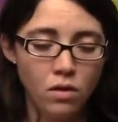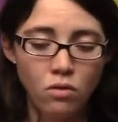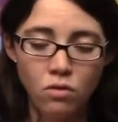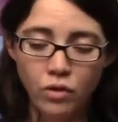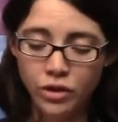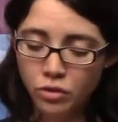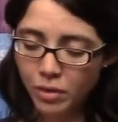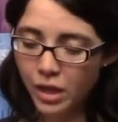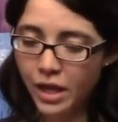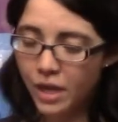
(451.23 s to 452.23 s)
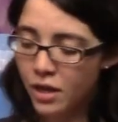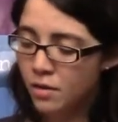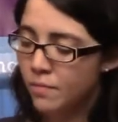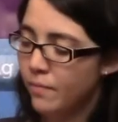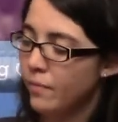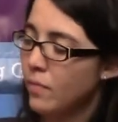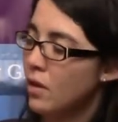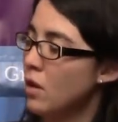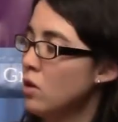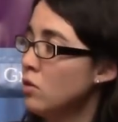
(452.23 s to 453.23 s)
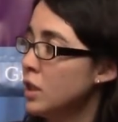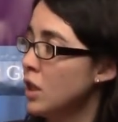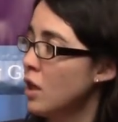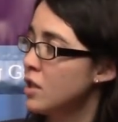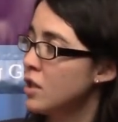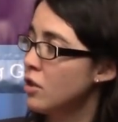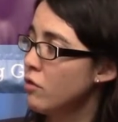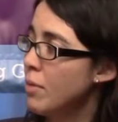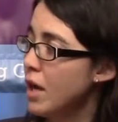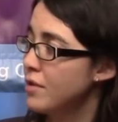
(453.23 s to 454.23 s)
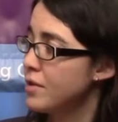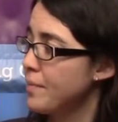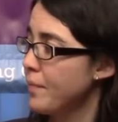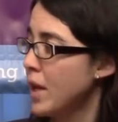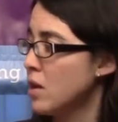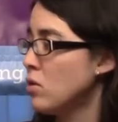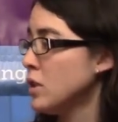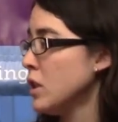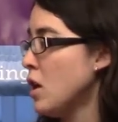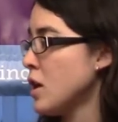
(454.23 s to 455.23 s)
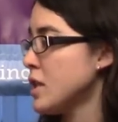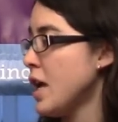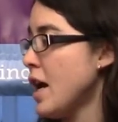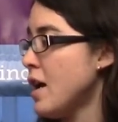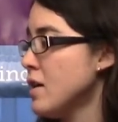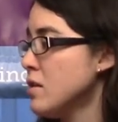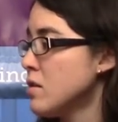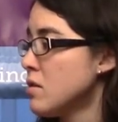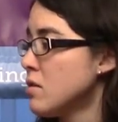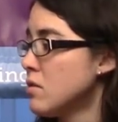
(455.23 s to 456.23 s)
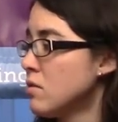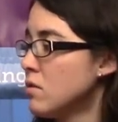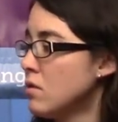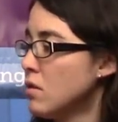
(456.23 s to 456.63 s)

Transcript: Or you play Goldilocks and the Three Bears. And Goldilocks has